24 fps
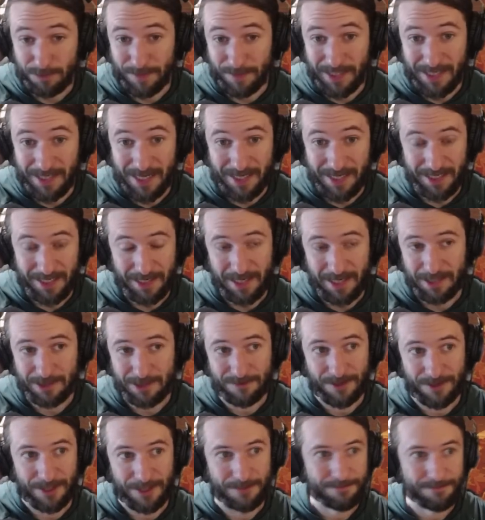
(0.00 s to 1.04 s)
on it and it's
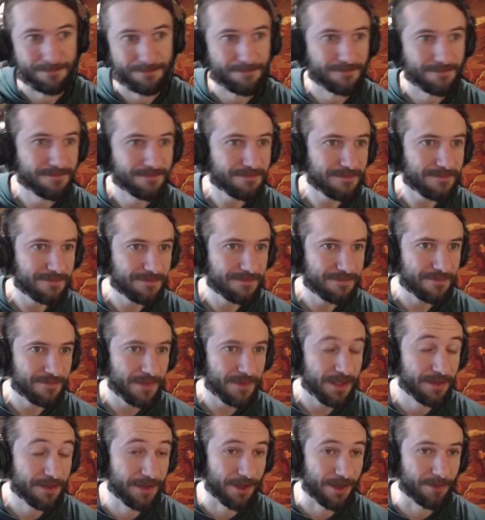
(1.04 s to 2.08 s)
fun.
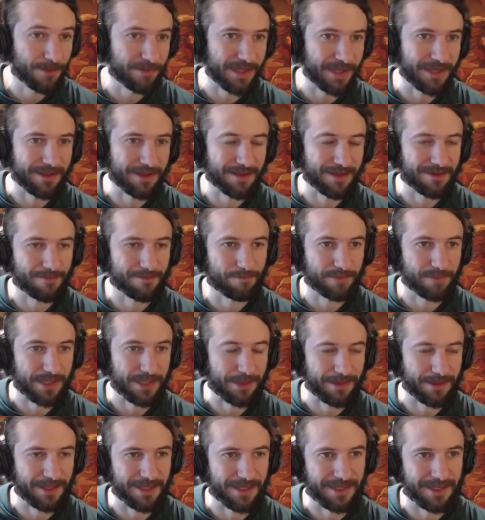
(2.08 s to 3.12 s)
The other big
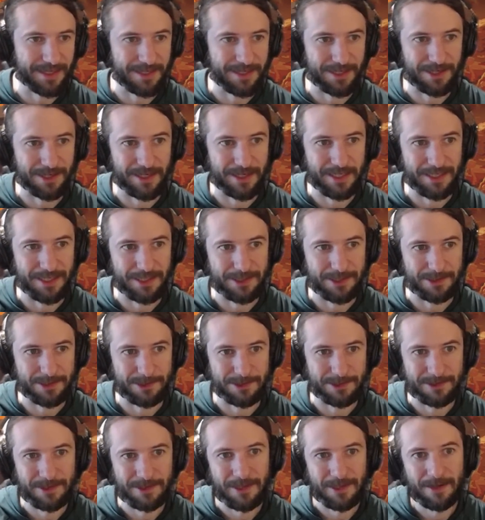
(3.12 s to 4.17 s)
thing here
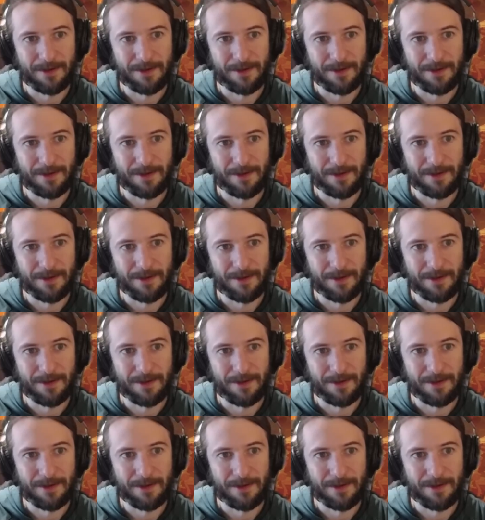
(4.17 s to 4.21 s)
is